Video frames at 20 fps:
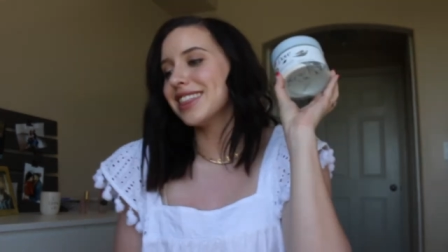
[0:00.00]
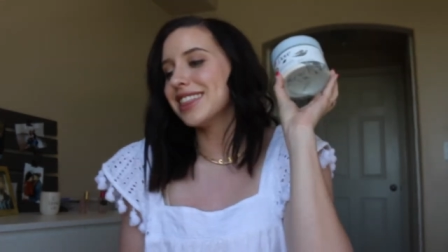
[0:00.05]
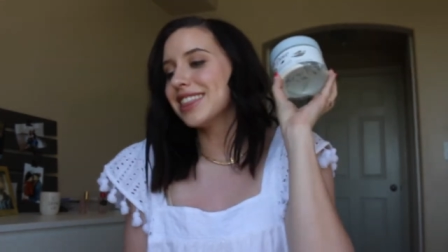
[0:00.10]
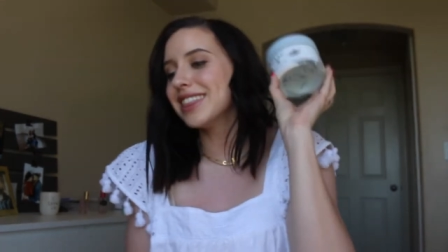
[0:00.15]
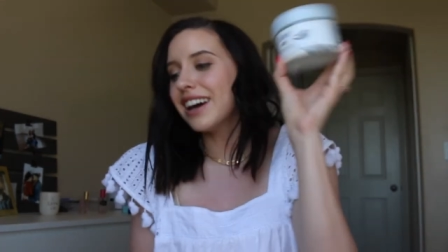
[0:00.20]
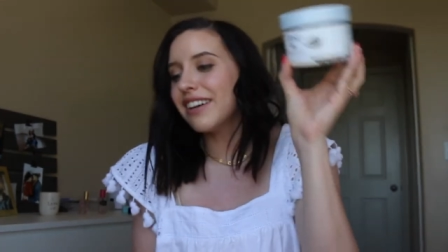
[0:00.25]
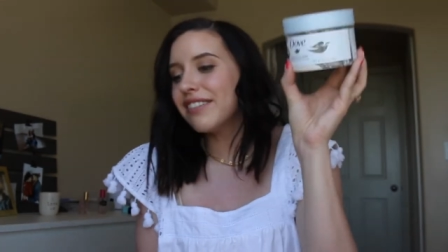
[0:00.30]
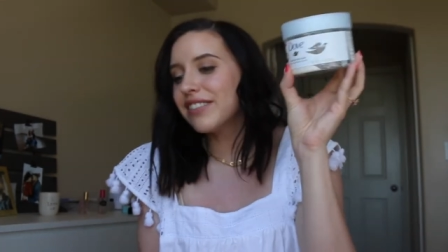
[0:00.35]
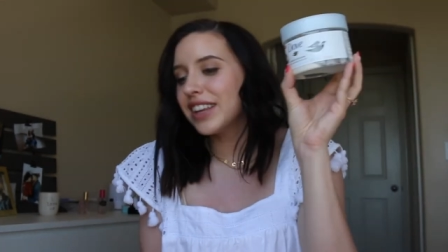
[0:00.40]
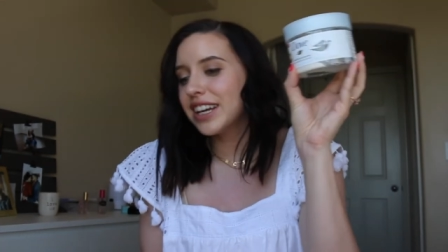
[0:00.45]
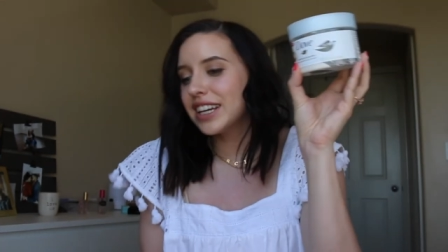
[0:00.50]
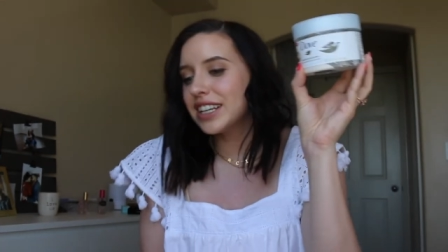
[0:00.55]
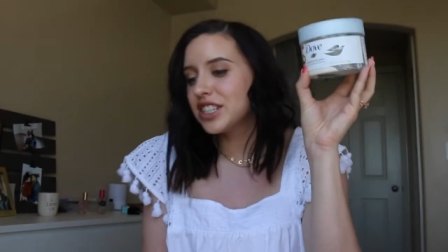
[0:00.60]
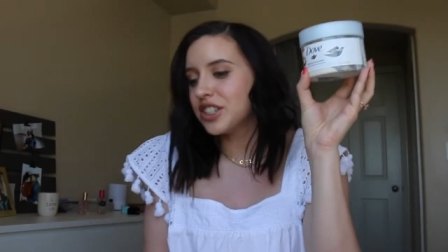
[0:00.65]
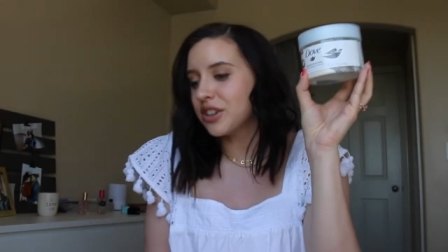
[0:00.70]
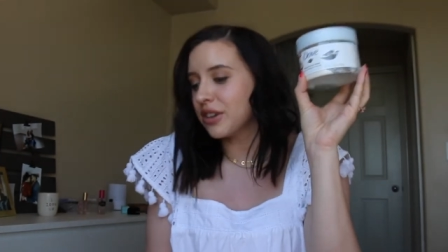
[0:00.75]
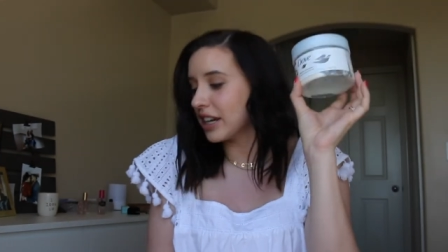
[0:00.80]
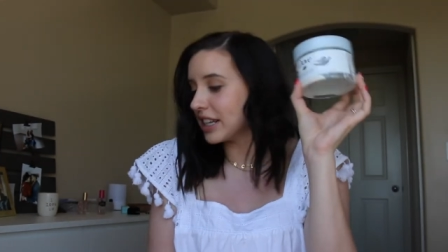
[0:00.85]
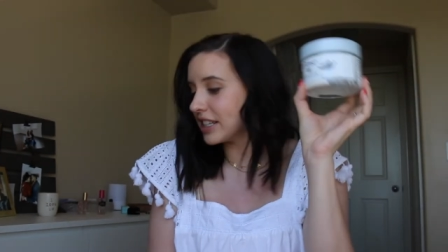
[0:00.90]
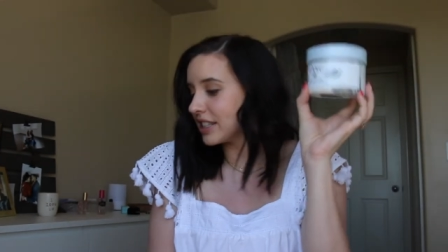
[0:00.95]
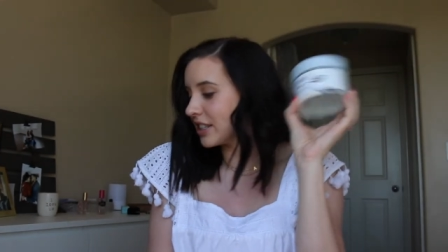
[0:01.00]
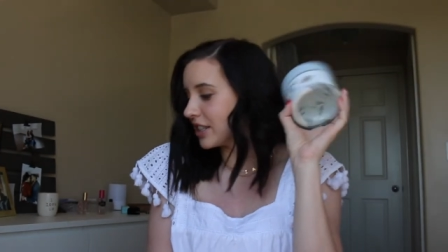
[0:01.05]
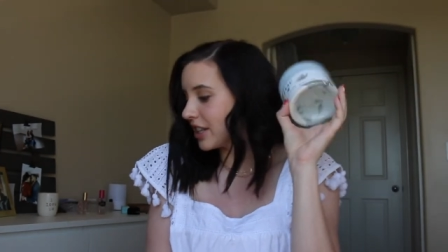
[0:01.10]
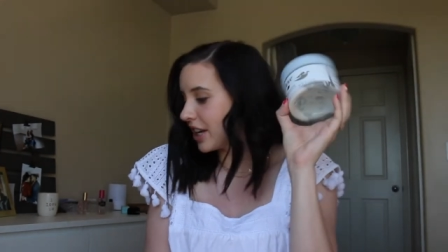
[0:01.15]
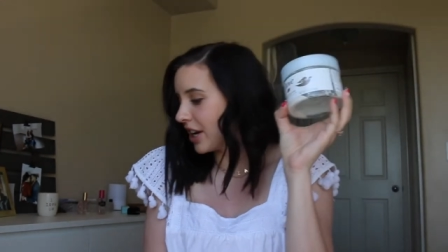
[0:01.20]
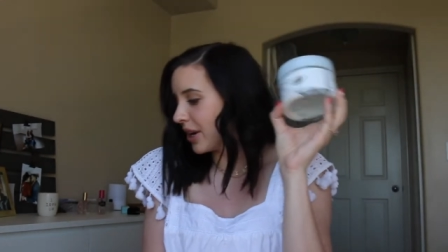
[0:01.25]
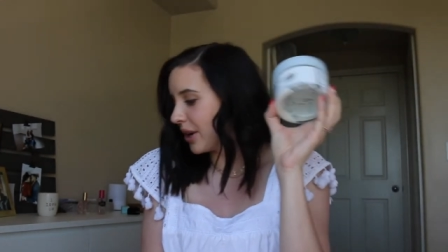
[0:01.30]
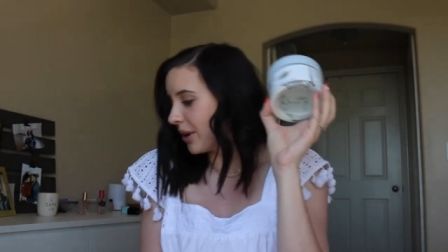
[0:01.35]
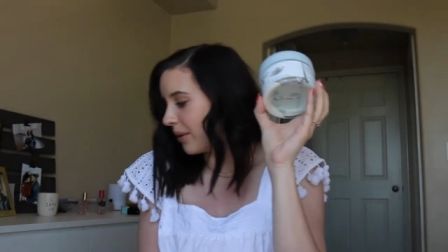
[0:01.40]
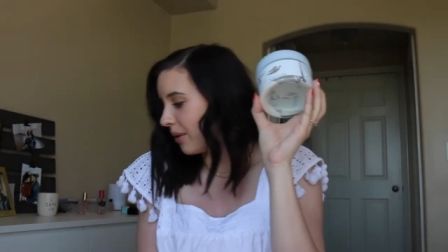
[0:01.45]
love this. You guys
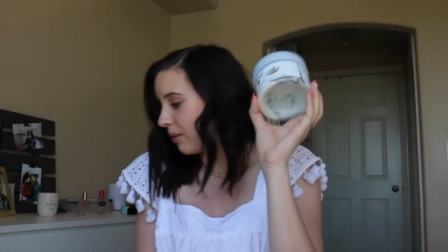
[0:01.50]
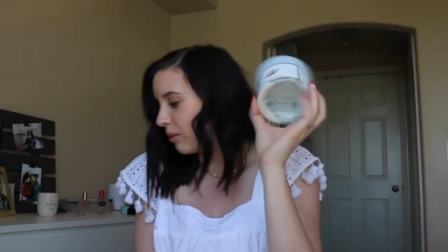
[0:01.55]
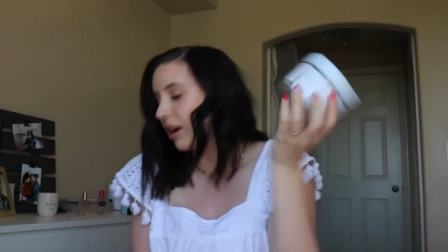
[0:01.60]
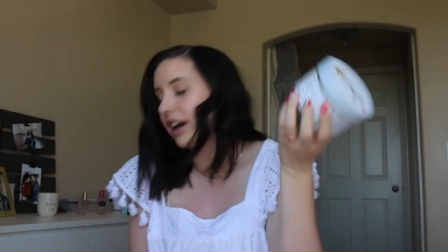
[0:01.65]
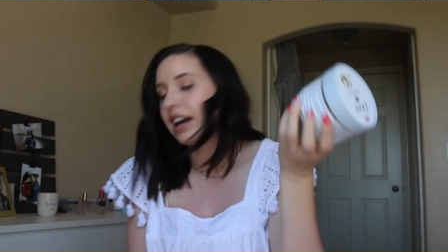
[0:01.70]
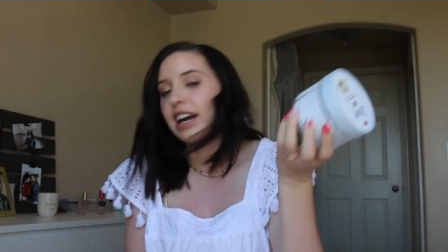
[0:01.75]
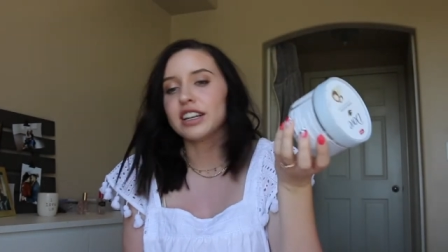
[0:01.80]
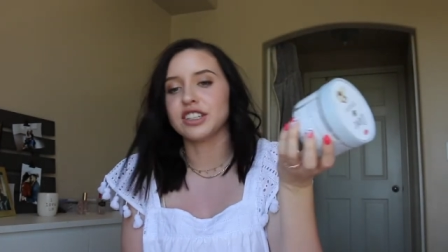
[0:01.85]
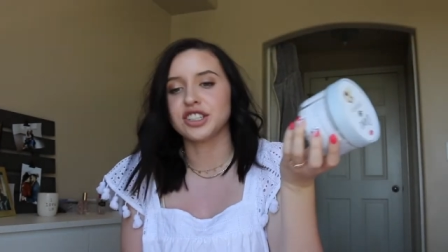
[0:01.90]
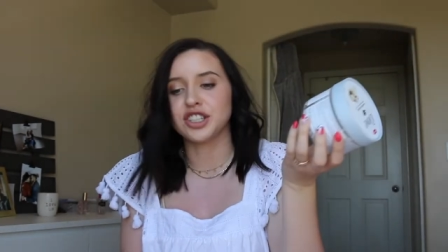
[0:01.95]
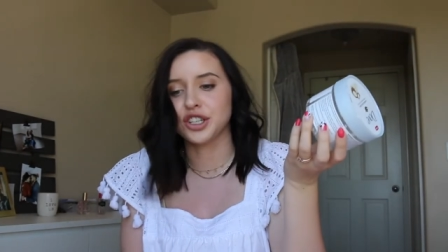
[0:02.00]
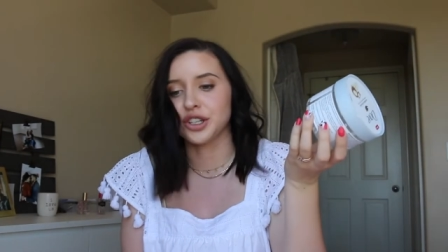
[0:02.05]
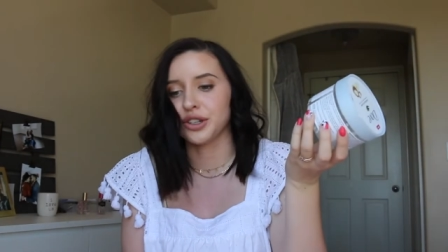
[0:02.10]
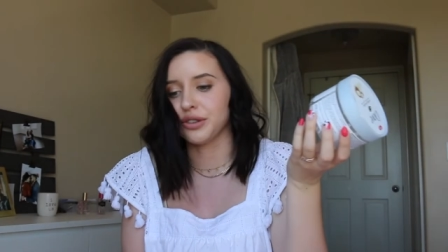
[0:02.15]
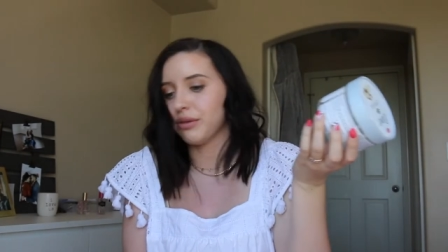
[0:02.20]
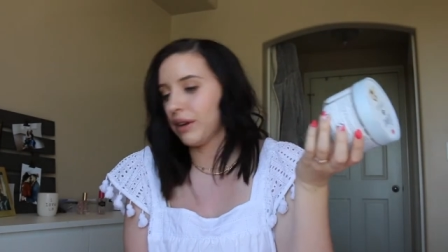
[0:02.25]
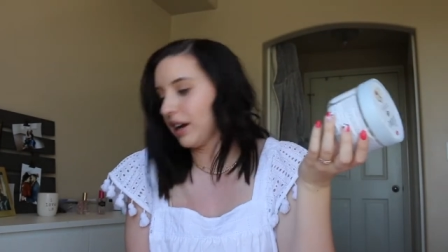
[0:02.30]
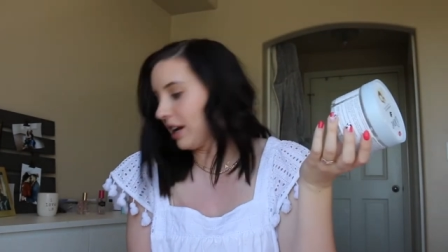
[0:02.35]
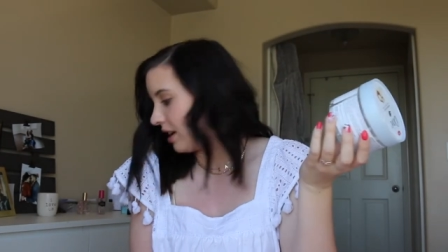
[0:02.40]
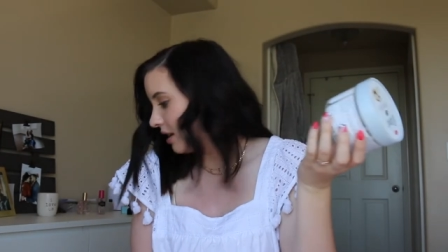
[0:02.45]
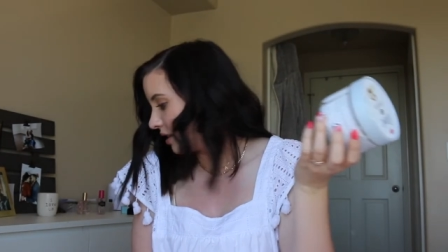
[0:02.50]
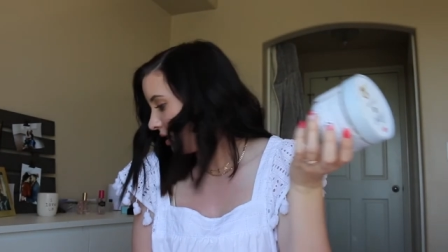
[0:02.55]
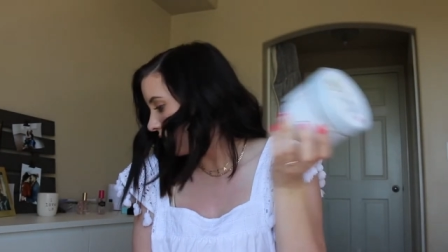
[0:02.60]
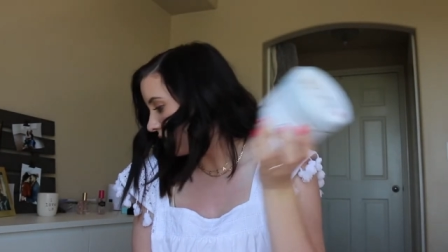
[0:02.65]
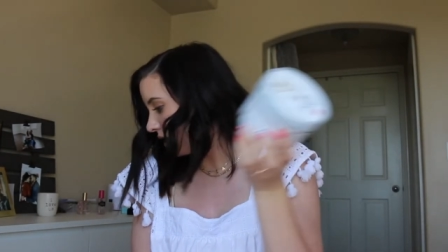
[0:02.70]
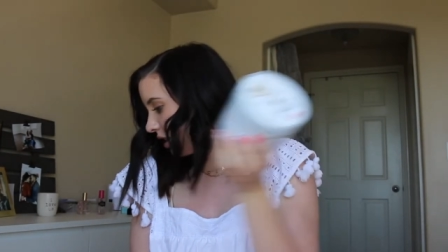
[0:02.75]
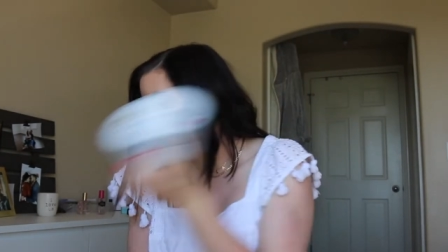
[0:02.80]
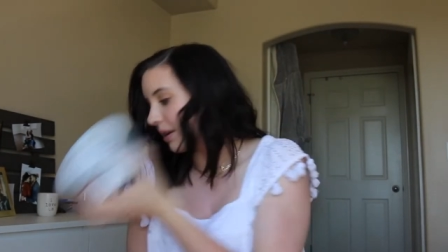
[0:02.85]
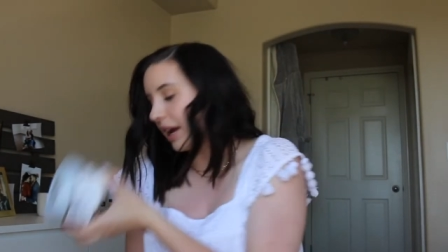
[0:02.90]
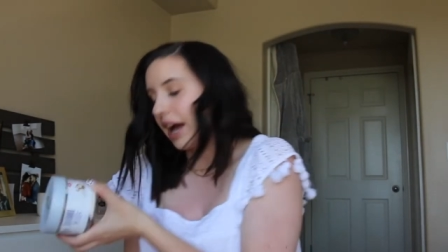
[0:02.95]
know, well, I had two, right?
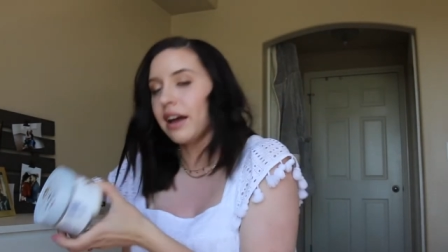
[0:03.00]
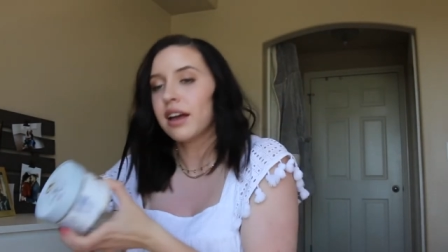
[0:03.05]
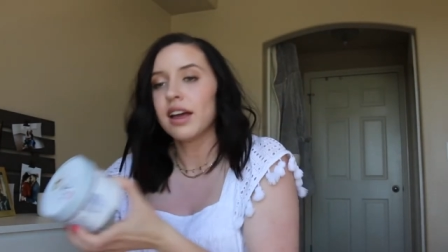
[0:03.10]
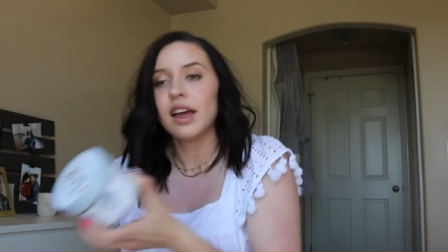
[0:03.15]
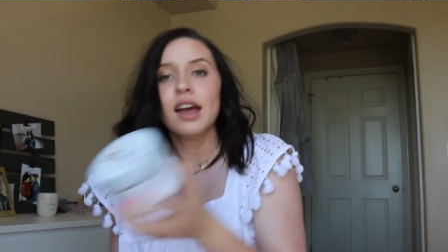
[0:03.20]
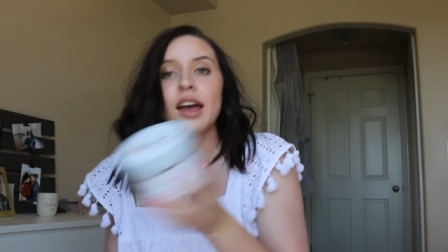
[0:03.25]
Oh yeah,